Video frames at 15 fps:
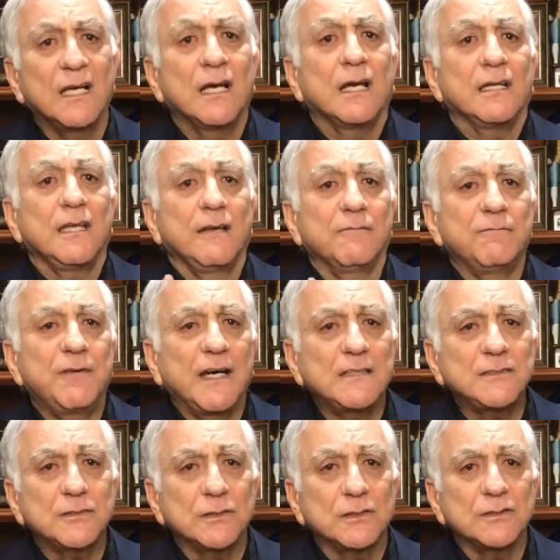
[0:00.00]
the
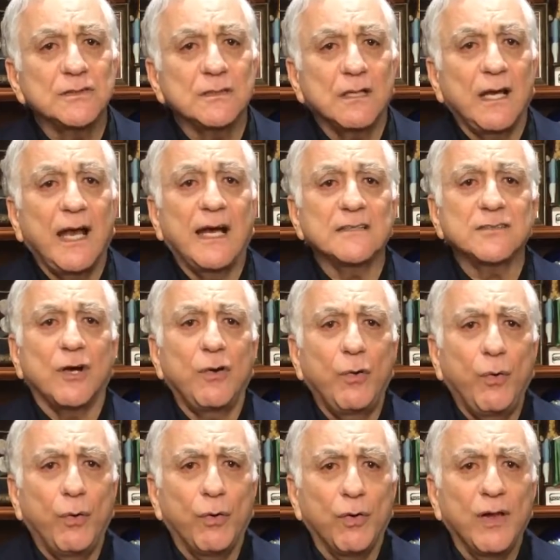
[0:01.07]
investors as a
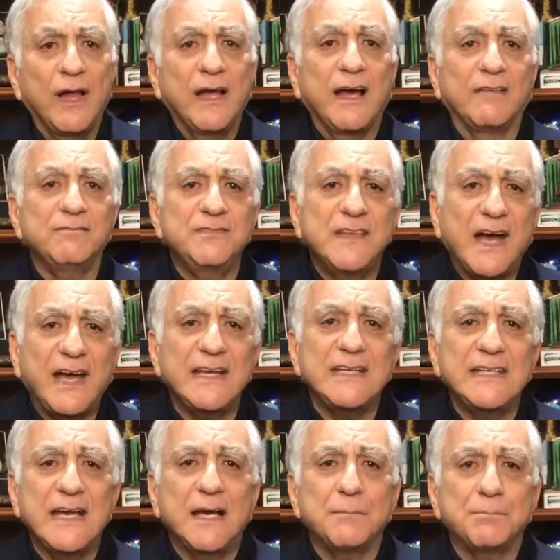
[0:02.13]
whole have not
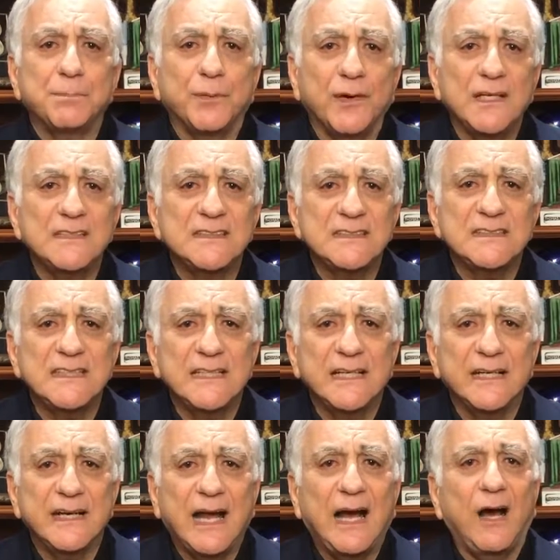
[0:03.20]
yet priced
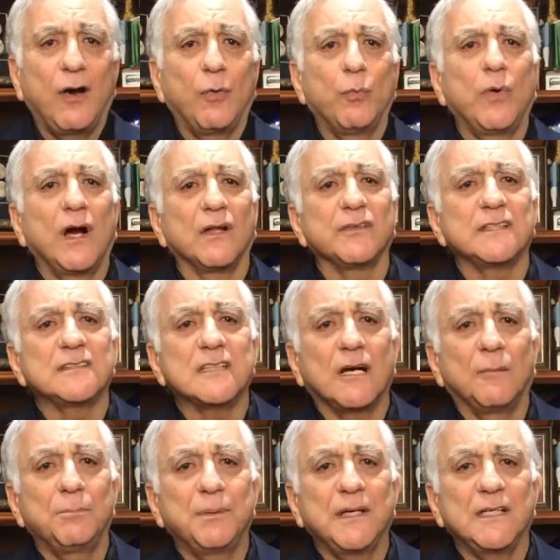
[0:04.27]
in how well this
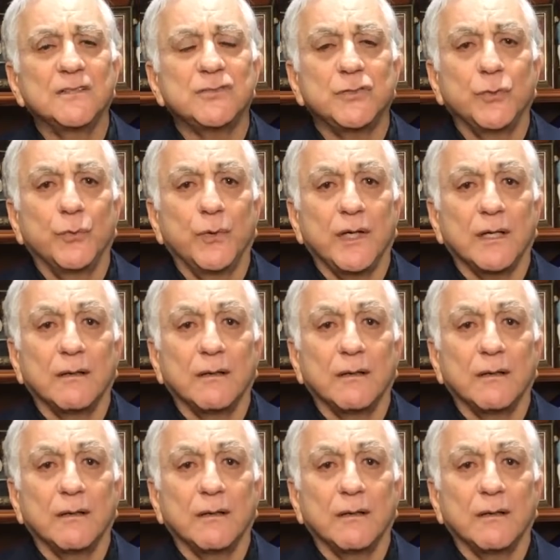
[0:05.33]
company is doing.